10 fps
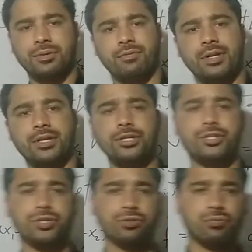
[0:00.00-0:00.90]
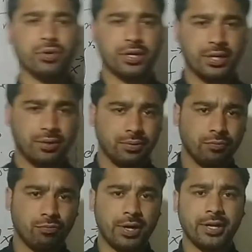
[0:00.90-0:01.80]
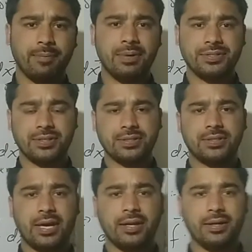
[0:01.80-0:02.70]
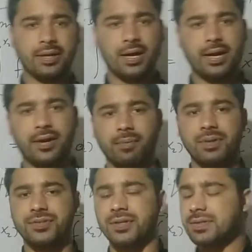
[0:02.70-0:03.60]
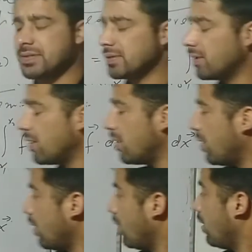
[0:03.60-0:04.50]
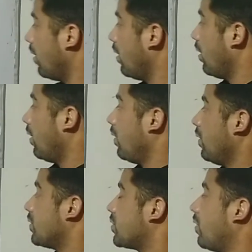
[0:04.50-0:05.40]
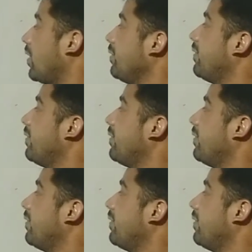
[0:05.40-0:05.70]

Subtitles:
very easy to work in one dimensions than in high dimensions. So